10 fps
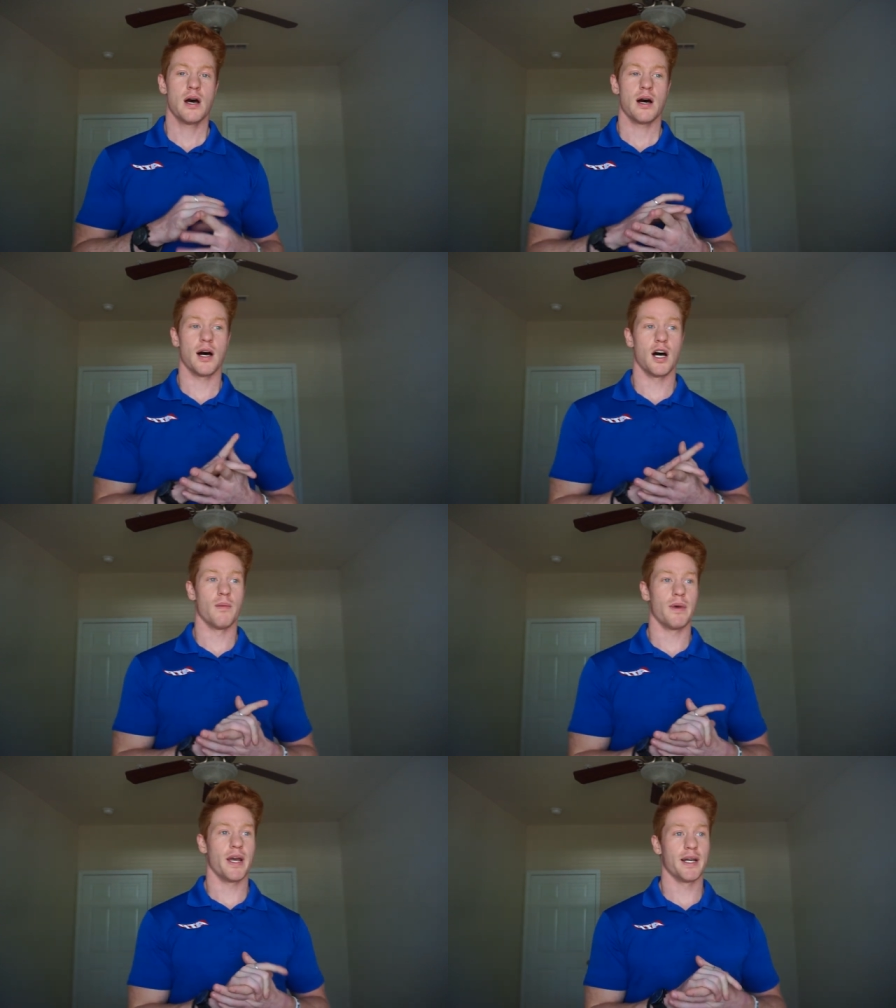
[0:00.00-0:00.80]

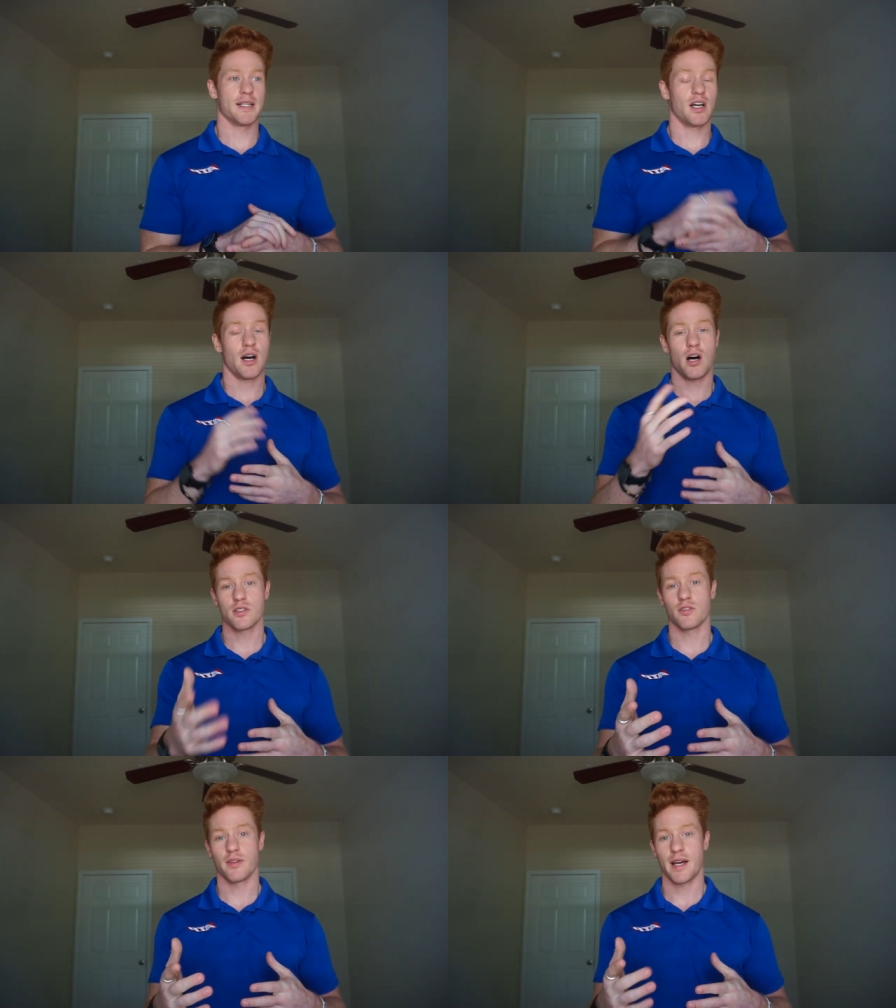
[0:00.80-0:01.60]
Um, and
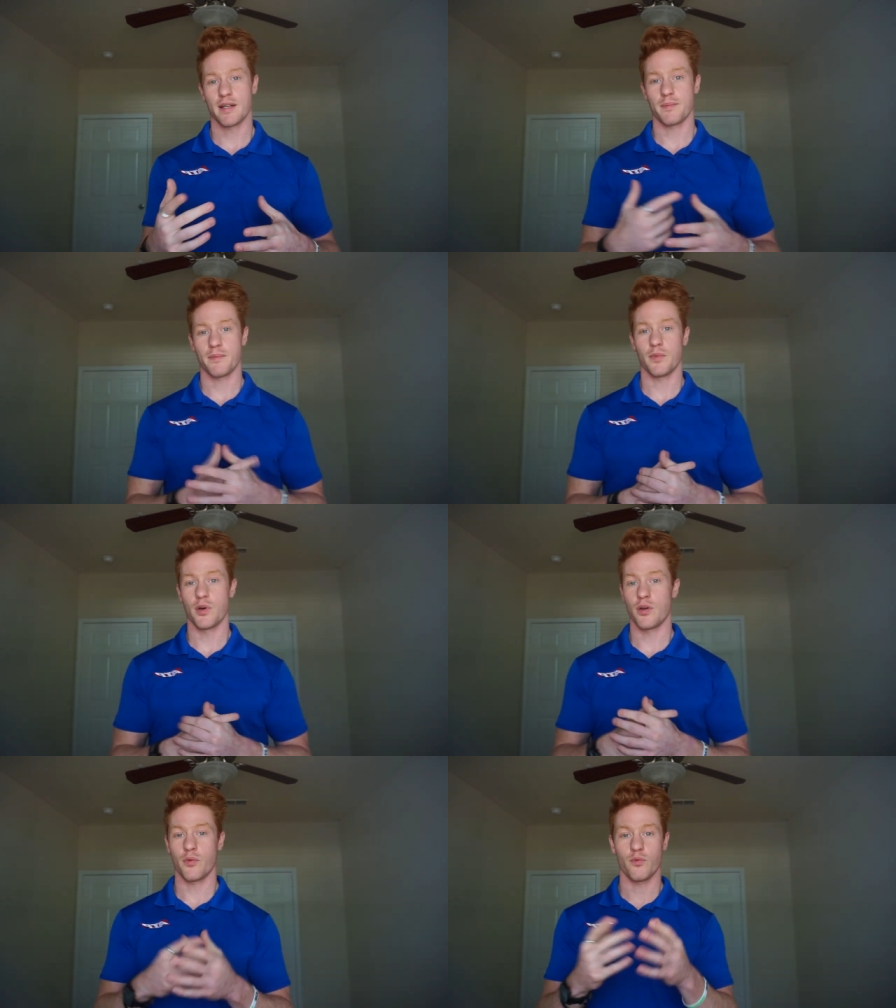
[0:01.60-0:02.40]
also that
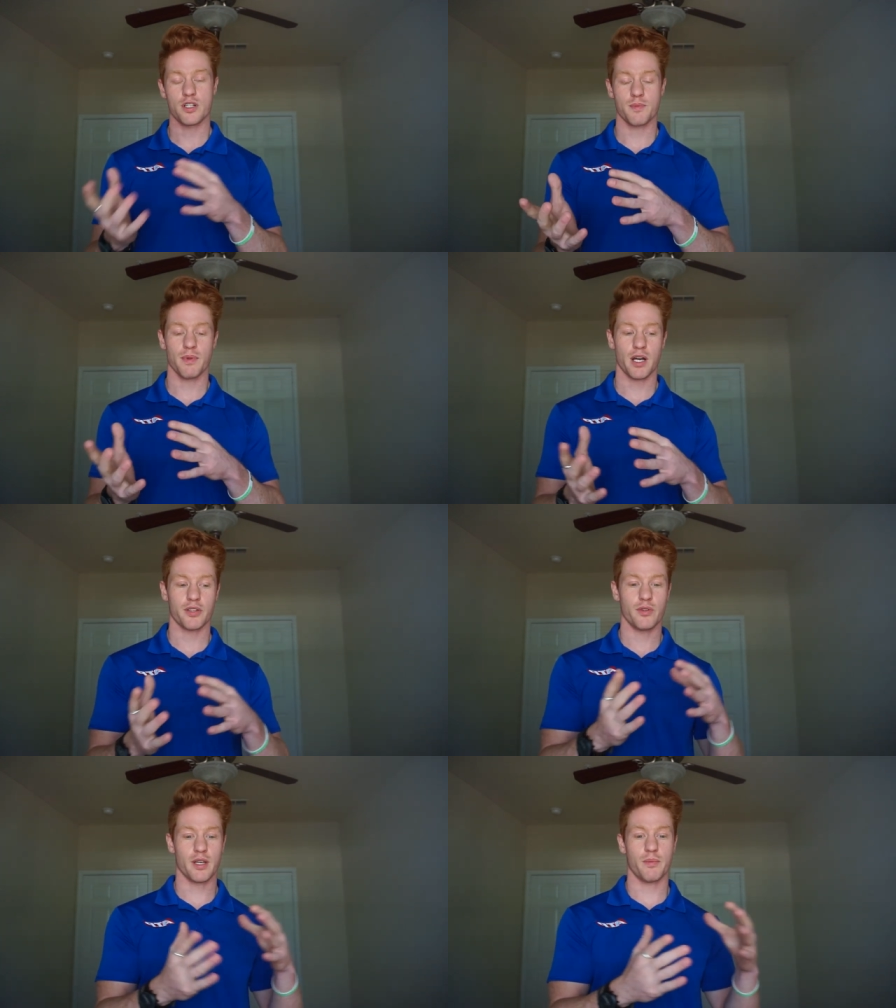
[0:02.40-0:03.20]
which
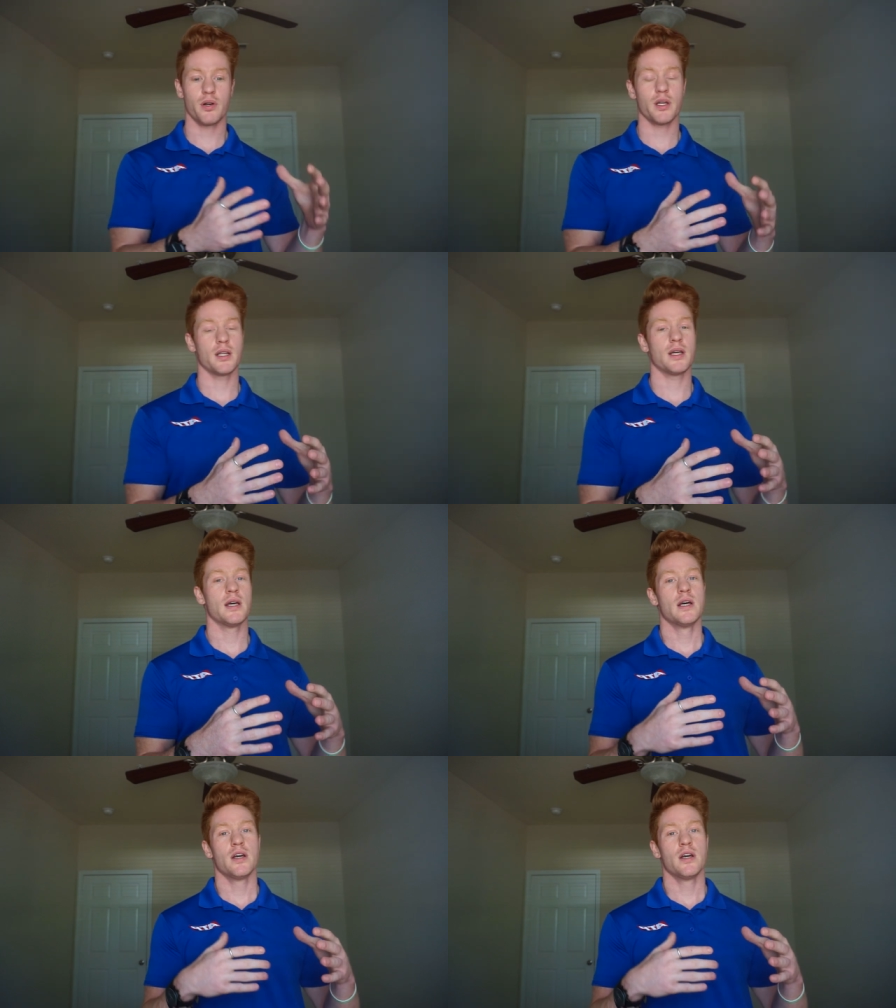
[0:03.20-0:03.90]
block you get put in